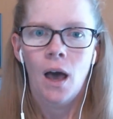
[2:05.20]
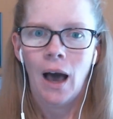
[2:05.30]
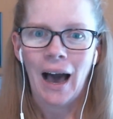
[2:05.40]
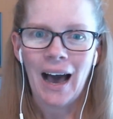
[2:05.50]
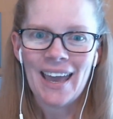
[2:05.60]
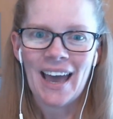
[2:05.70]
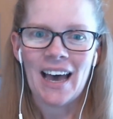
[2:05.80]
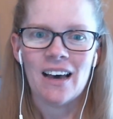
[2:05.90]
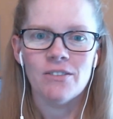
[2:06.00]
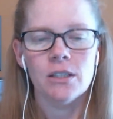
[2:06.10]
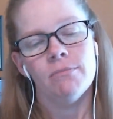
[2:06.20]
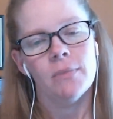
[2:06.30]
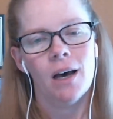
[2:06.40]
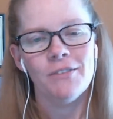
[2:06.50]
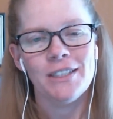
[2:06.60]
I have
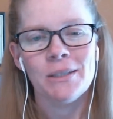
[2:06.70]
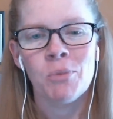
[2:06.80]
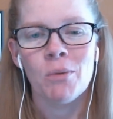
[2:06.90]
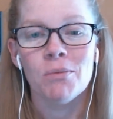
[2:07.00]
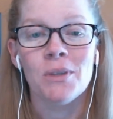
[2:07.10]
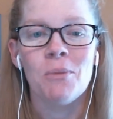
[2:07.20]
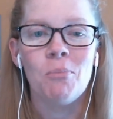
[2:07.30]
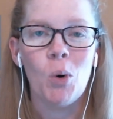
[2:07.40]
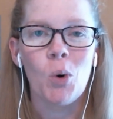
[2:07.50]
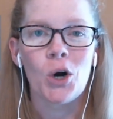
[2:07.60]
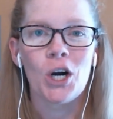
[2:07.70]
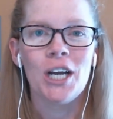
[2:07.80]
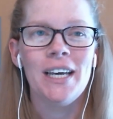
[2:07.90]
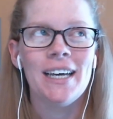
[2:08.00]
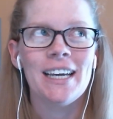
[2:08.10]
obviously probably more
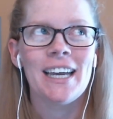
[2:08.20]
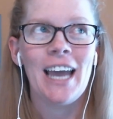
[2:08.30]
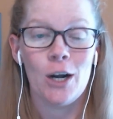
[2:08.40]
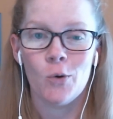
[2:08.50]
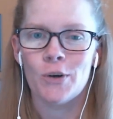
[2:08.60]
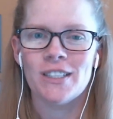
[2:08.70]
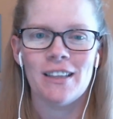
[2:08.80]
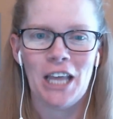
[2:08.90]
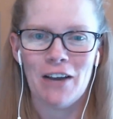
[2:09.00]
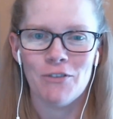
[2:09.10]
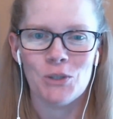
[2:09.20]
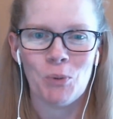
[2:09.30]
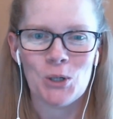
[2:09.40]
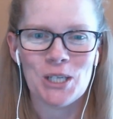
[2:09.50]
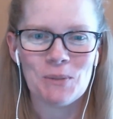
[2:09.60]
categories than the average
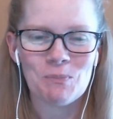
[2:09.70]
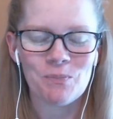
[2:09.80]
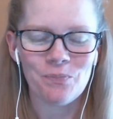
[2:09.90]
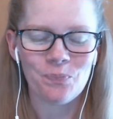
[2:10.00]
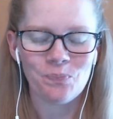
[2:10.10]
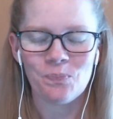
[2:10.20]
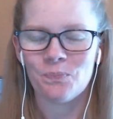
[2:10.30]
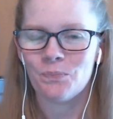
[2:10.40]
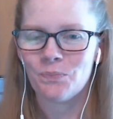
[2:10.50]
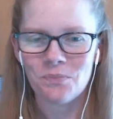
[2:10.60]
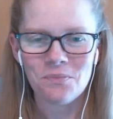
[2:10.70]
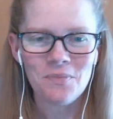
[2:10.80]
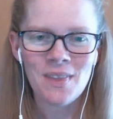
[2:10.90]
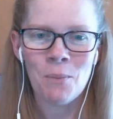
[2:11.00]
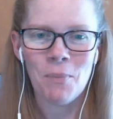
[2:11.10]
person,
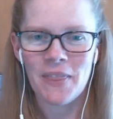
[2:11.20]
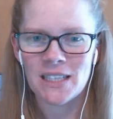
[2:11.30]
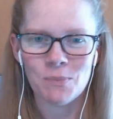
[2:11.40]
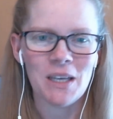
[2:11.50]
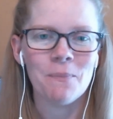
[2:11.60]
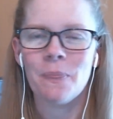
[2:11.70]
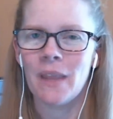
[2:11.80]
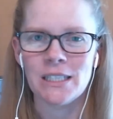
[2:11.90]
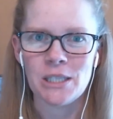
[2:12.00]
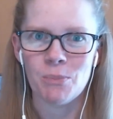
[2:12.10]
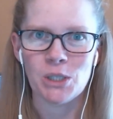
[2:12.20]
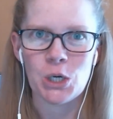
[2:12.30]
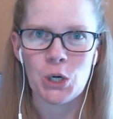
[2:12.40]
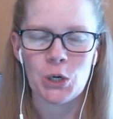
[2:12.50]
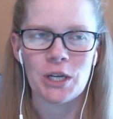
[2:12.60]
but that's me. That's the
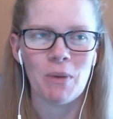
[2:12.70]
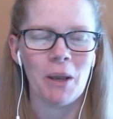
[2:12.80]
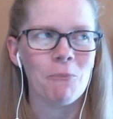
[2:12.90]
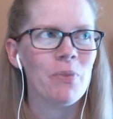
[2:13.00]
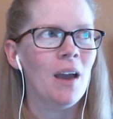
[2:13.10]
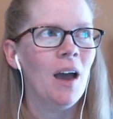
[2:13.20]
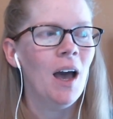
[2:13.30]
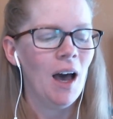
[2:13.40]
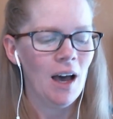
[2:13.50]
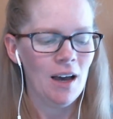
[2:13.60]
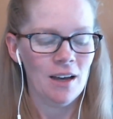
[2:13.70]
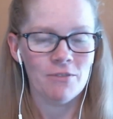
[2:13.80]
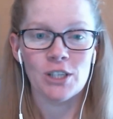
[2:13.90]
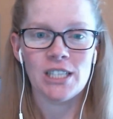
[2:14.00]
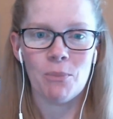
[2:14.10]
budget nerd in me.
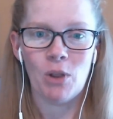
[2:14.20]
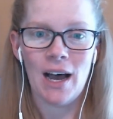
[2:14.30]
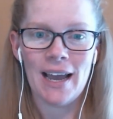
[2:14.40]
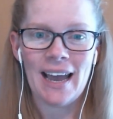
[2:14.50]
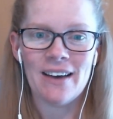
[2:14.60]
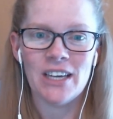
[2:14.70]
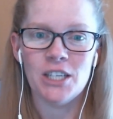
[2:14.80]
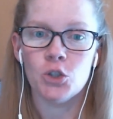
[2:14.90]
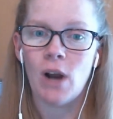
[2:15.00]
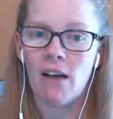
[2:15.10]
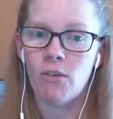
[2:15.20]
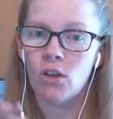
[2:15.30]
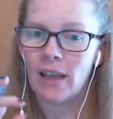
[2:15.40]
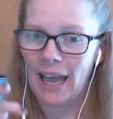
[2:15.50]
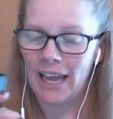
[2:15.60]
For example, I have a travel
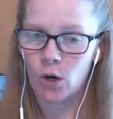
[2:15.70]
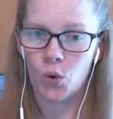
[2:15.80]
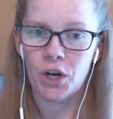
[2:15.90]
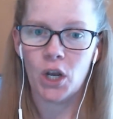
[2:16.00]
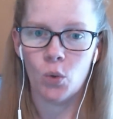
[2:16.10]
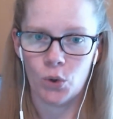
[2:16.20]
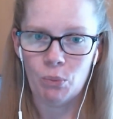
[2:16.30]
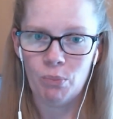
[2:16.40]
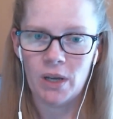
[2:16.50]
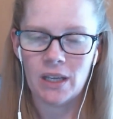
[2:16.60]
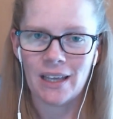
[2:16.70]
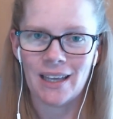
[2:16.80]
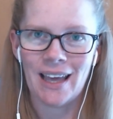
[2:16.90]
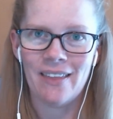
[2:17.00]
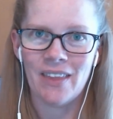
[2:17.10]
category group,
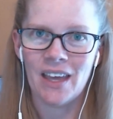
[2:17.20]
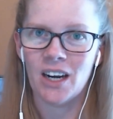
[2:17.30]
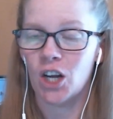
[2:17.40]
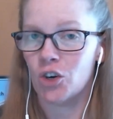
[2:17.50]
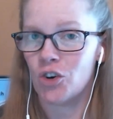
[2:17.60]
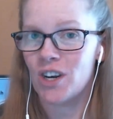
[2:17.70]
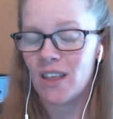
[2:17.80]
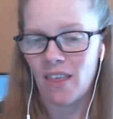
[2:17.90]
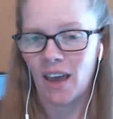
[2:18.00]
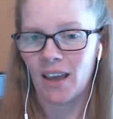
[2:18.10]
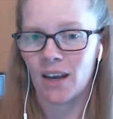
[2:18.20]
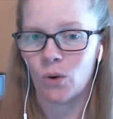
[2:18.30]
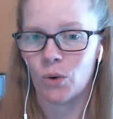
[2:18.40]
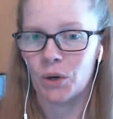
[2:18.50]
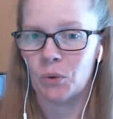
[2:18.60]
and then underneath that
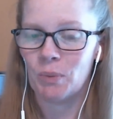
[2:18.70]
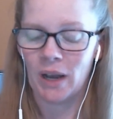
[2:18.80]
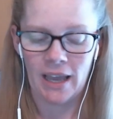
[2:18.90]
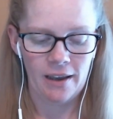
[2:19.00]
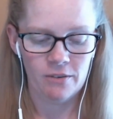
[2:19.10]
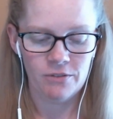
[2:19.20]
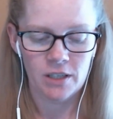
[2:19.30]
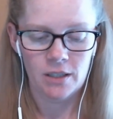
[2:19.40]
category group, I have